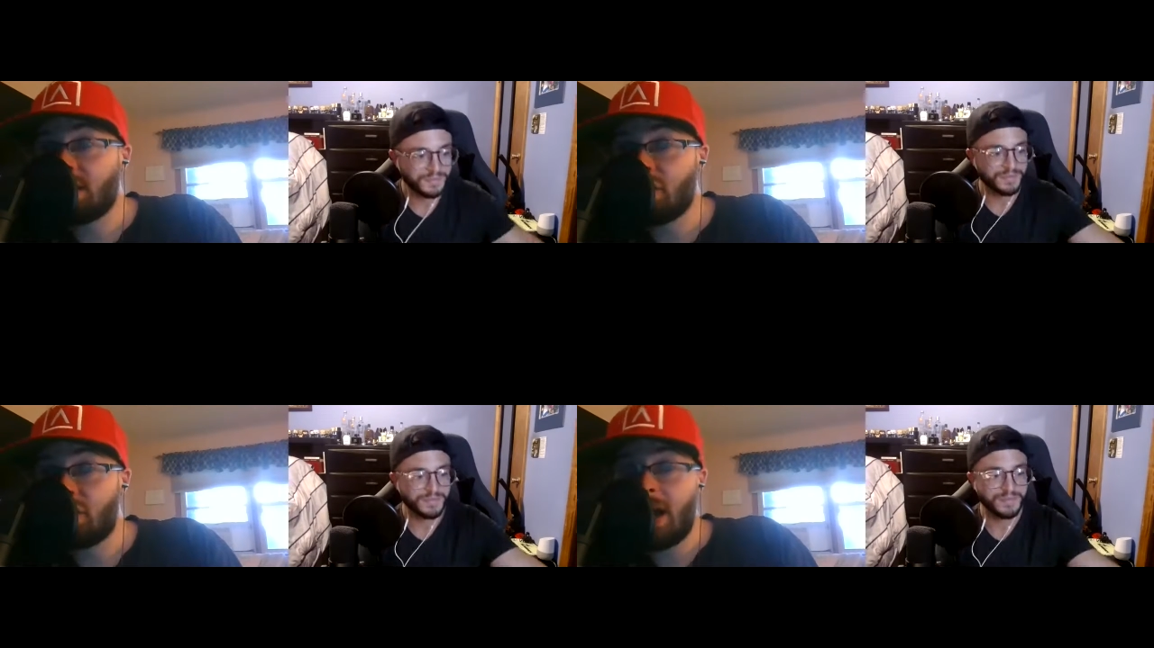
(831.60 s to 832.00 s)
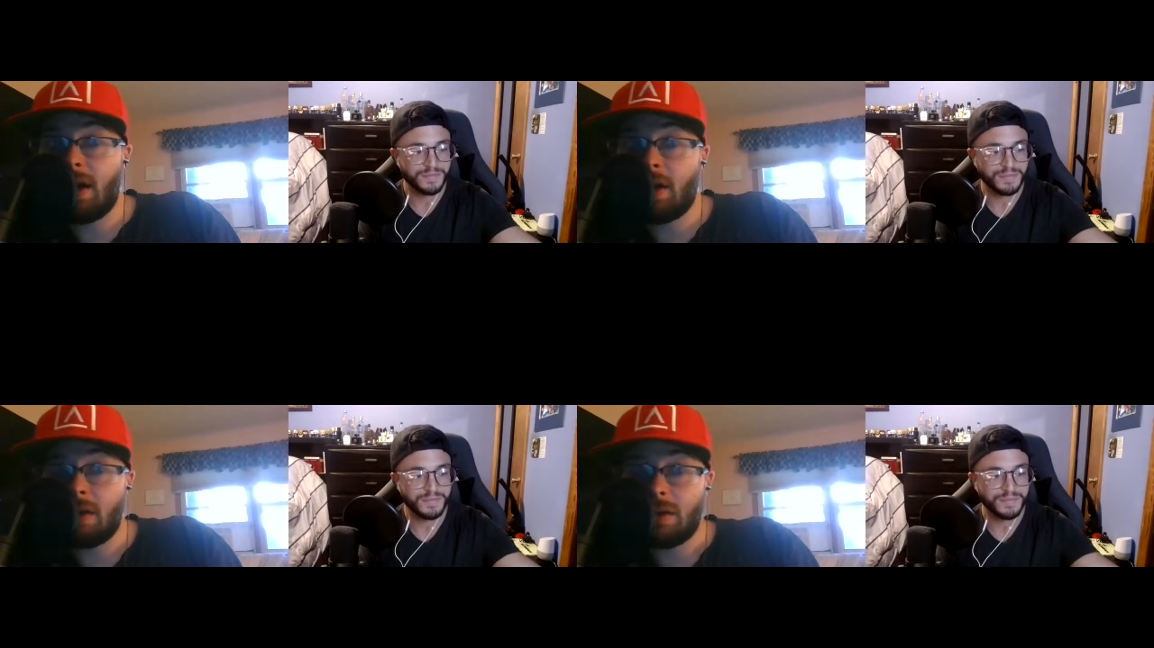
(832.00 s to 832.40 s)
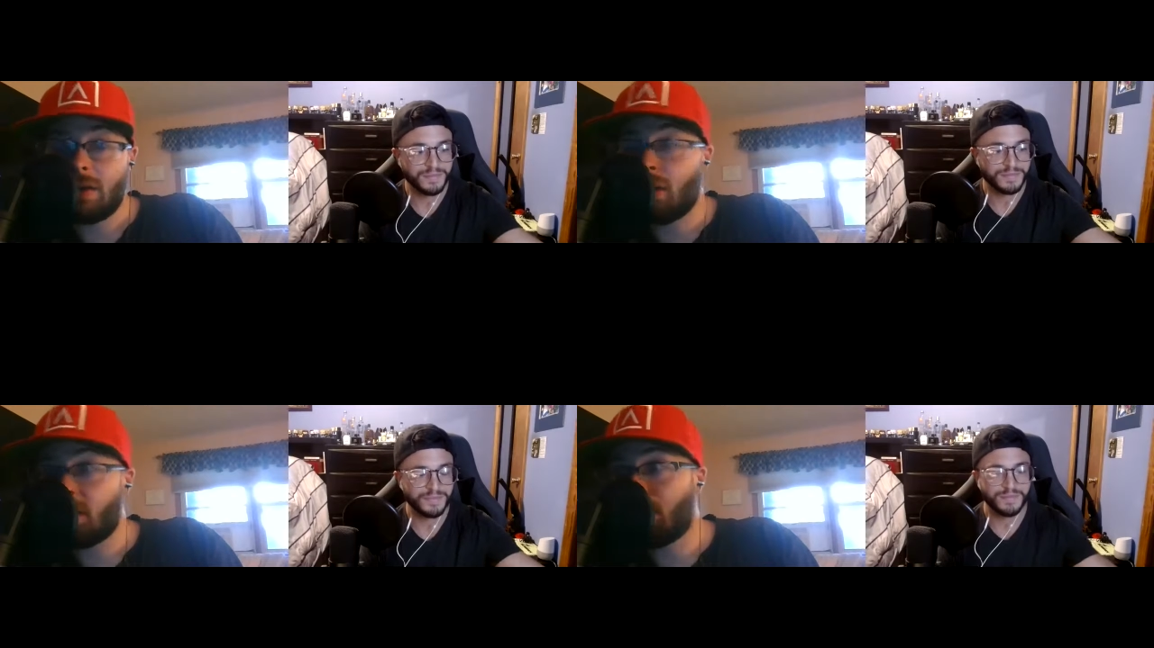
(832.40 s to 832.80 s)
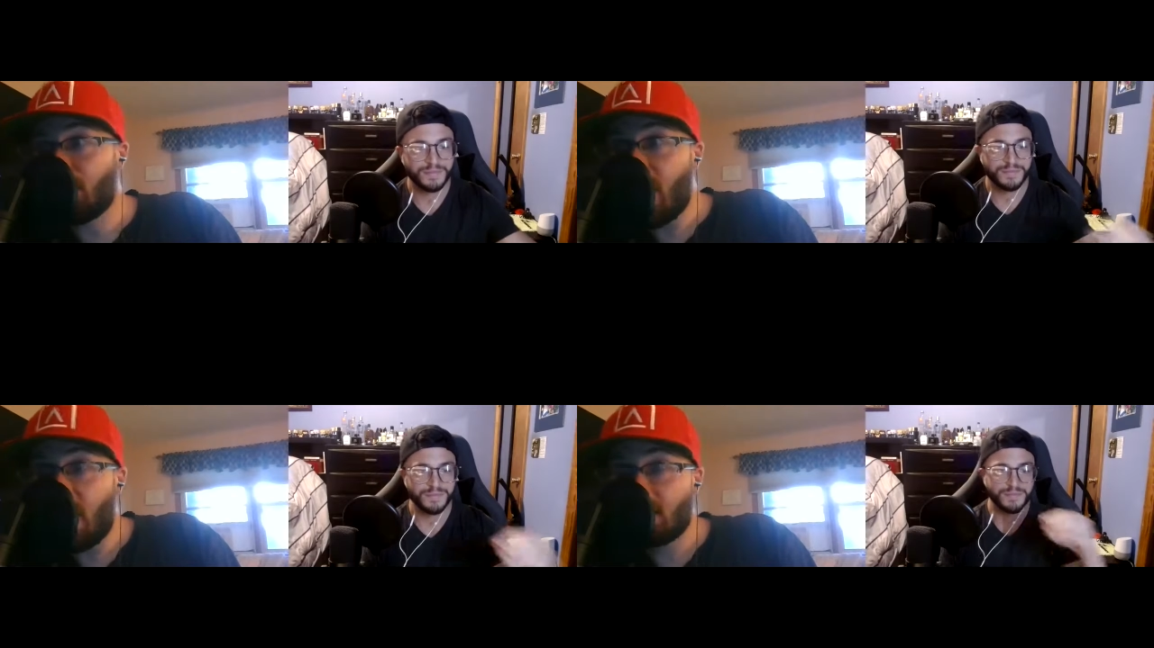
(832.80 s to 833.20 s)
Speaker 1: jail or a
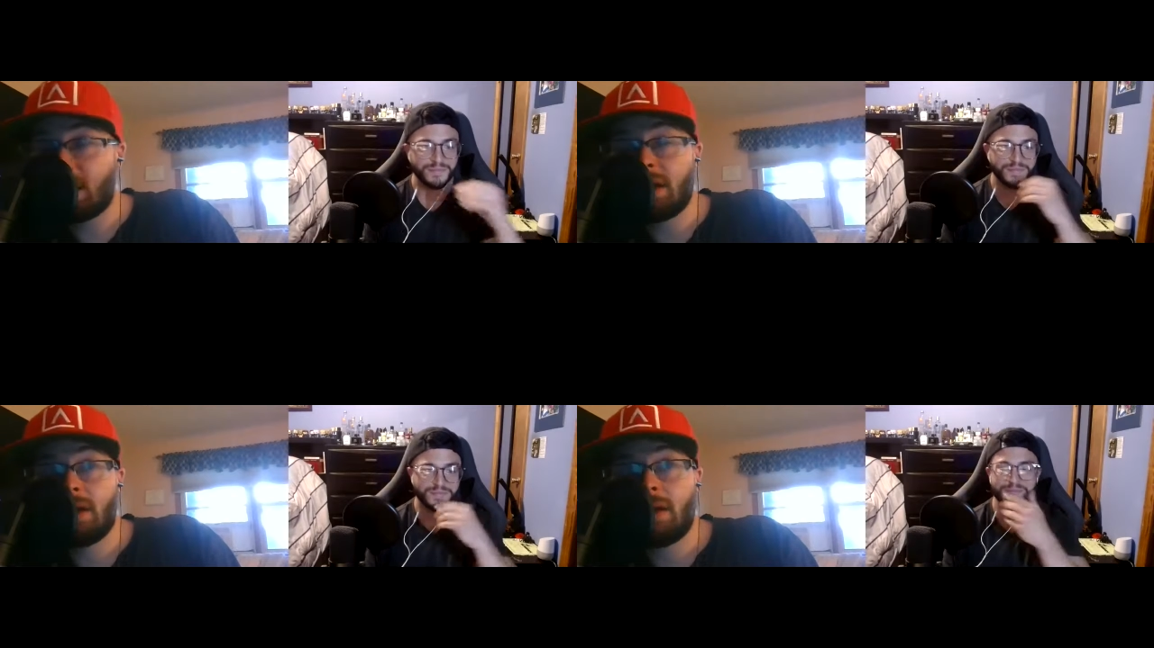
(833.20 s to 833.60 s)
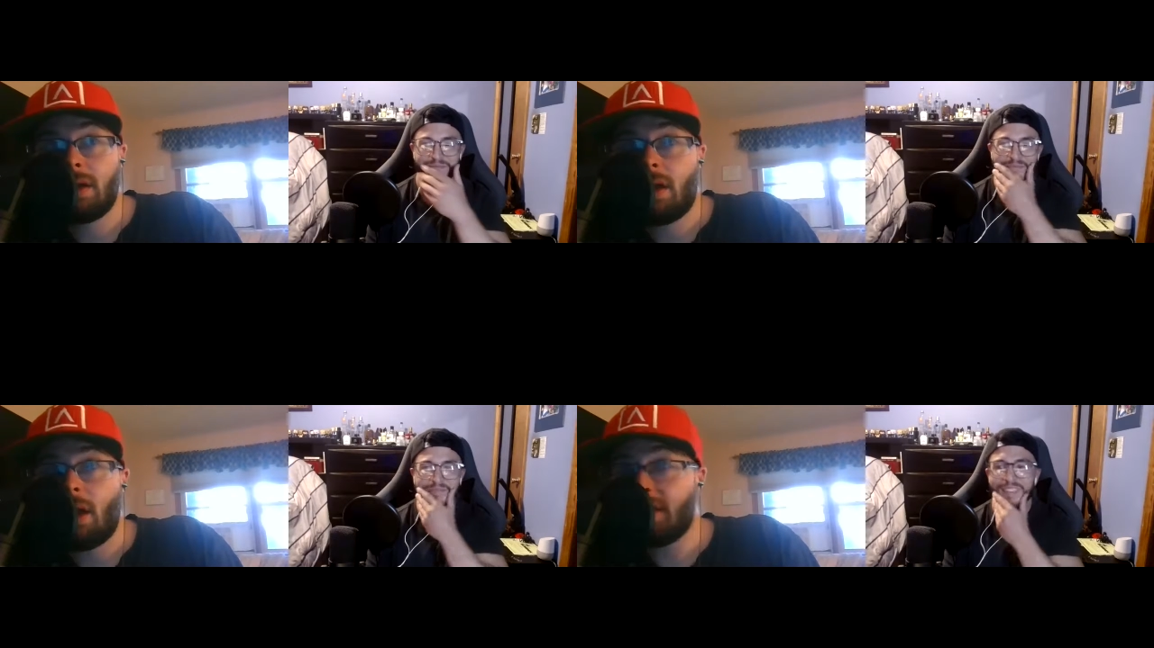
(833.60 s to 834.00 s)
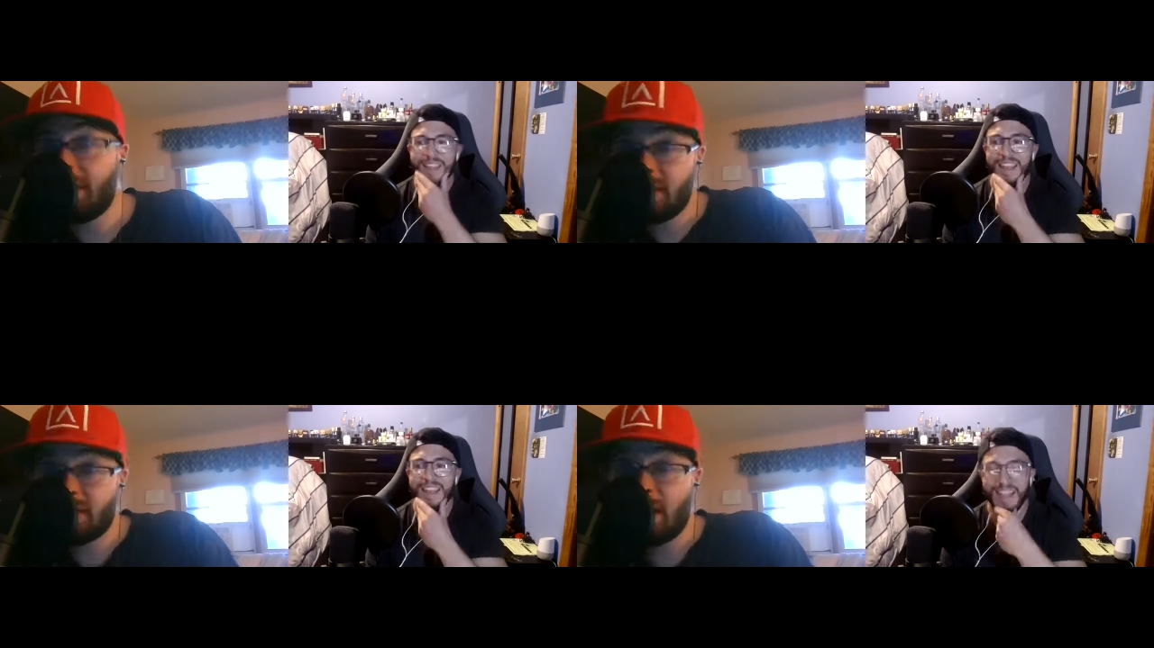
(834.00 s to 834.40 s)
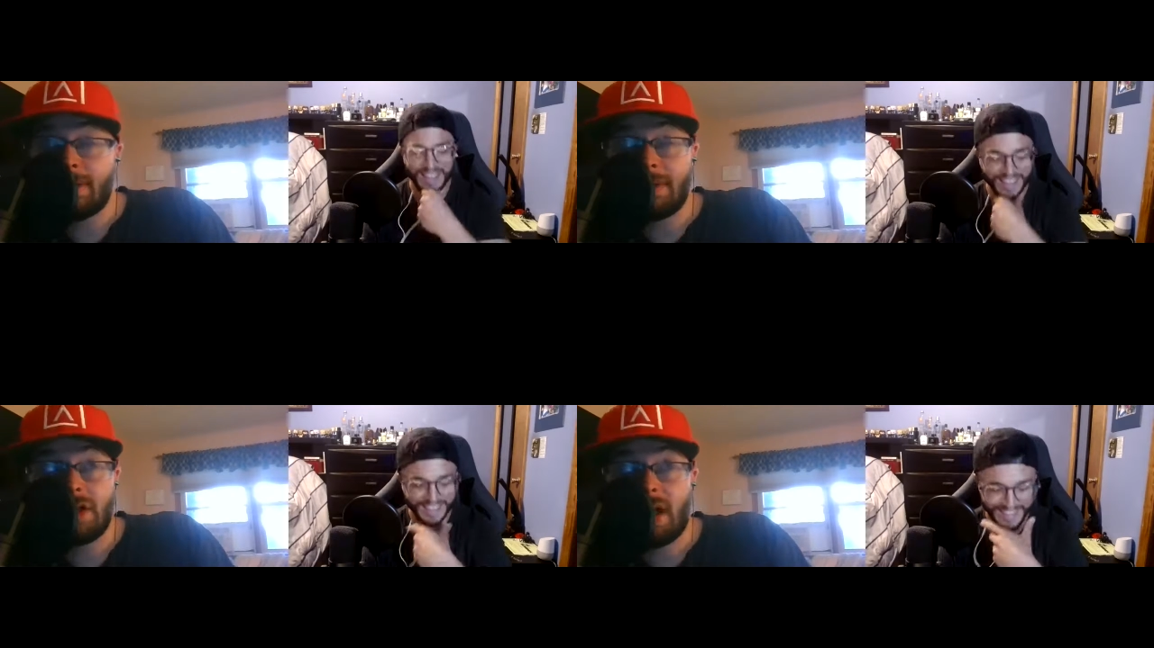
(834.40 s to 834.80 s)
block on the
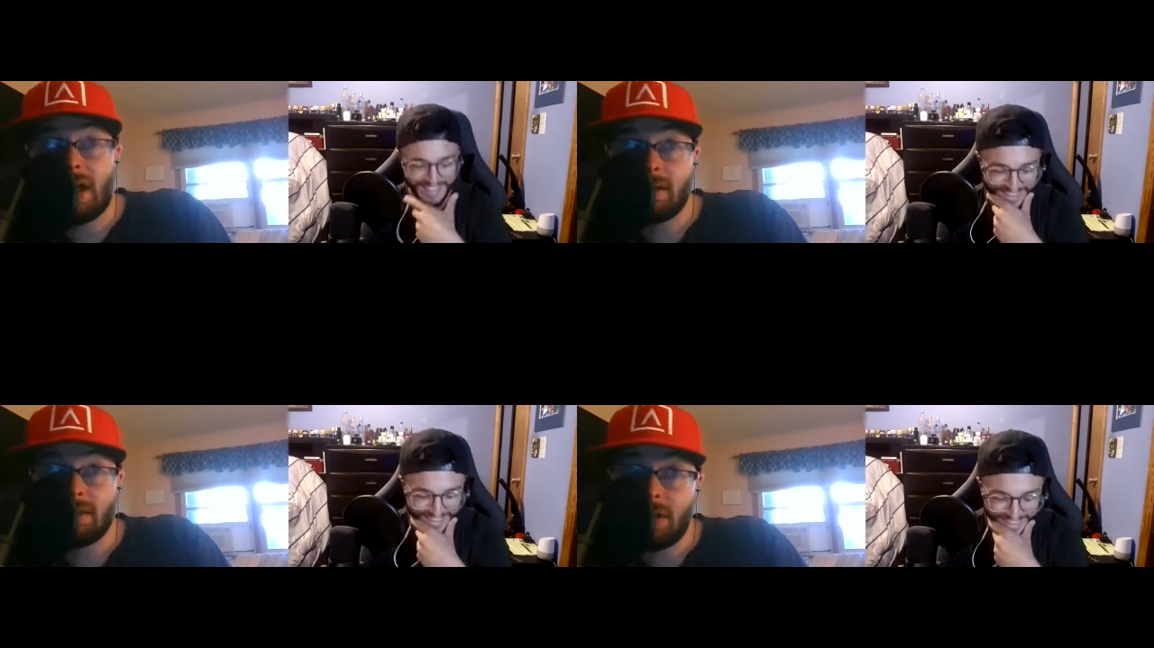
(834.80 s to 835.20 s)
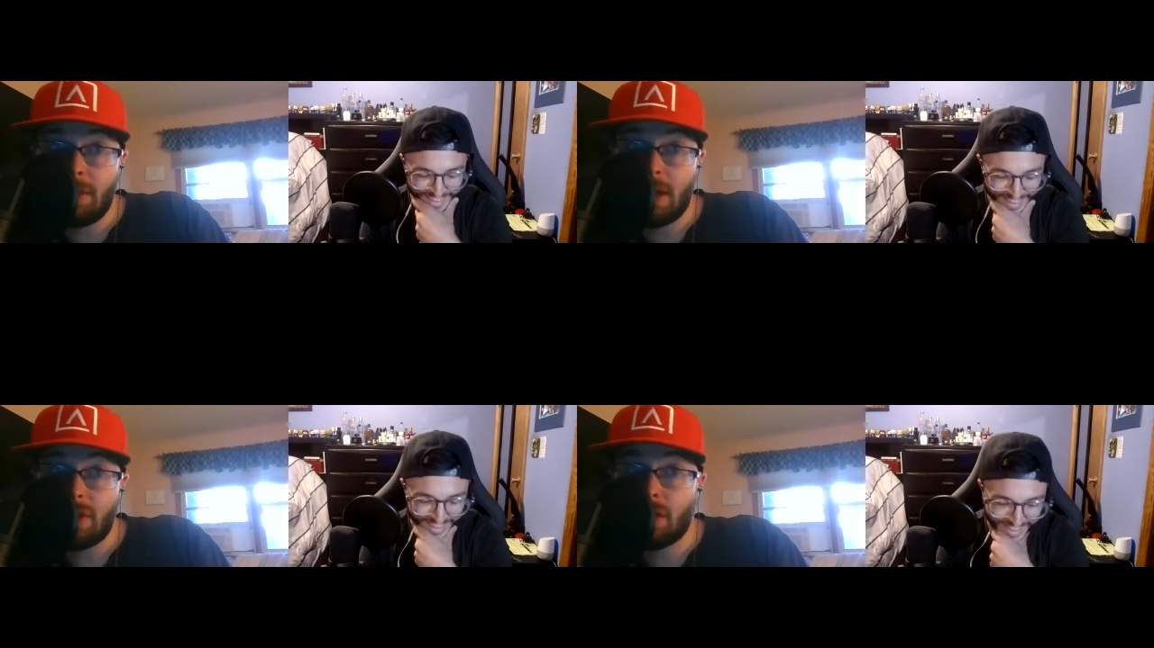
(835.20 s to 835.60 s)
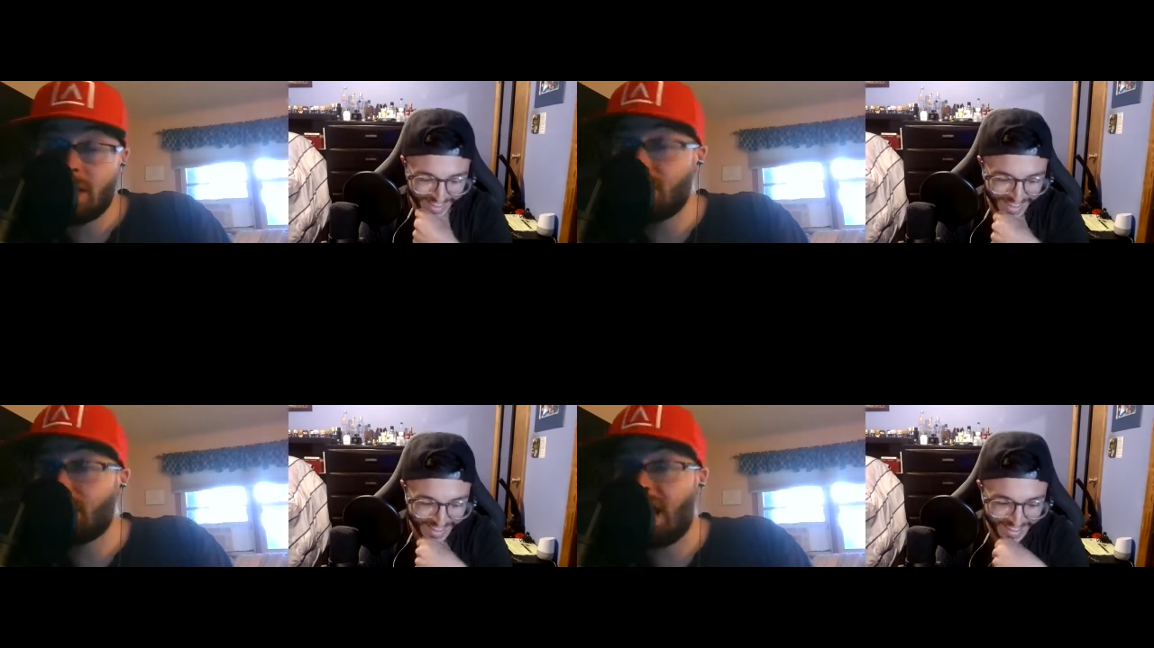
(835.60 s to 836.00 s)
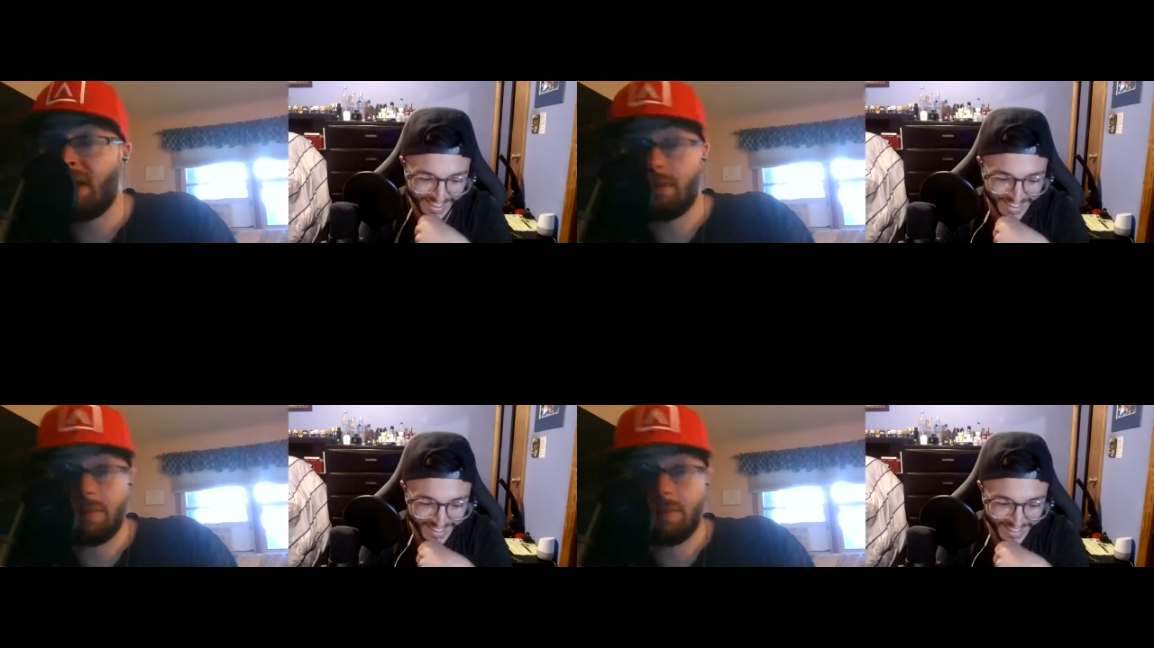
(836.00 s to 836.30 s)
Discovery Channel is pretty much what you get.